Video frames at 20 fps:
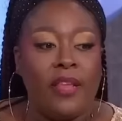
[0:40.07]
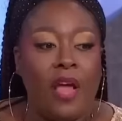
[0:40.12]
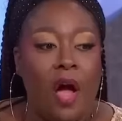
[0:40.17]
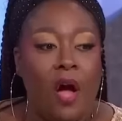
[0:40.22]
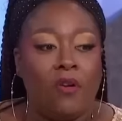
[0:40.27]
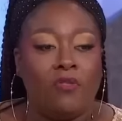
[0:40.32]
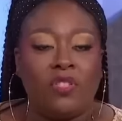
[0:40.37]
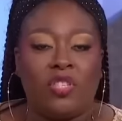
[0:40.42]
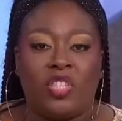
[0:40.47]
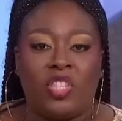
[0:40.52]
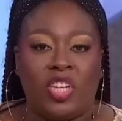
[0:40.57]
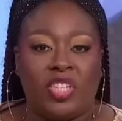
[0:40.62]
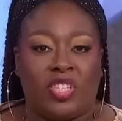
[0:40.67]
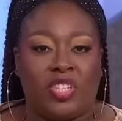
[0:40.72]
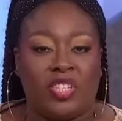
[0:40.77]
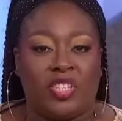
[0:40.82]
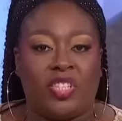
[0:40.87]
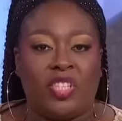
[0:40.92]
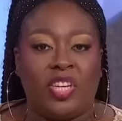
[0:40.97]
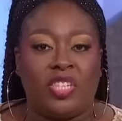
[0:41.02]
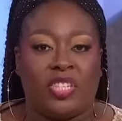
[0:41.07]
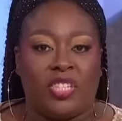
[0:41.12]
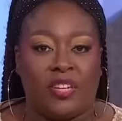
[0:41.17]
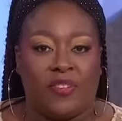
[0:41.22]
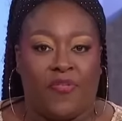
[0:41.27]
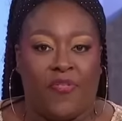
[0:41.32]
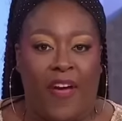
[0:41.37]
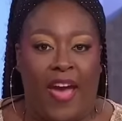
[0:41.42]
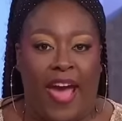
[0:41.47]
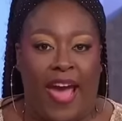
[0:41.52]
characters. Unknown Sister
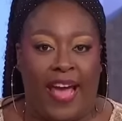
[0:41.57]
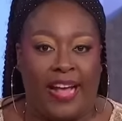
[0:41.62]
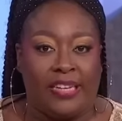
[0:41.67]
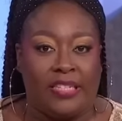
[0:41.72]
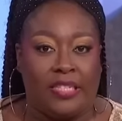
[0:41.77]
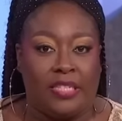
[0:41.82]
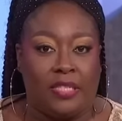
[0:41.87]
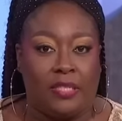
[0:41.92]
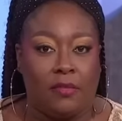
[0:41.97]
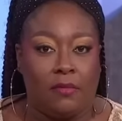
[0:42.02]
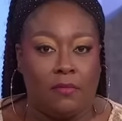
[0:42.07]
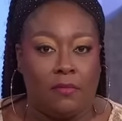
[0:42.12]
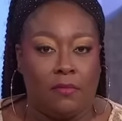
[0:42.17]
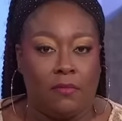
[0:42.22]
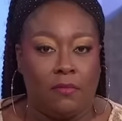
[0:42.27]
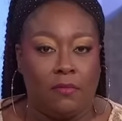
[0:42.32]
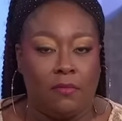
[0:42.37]
Sister facts. Oh, my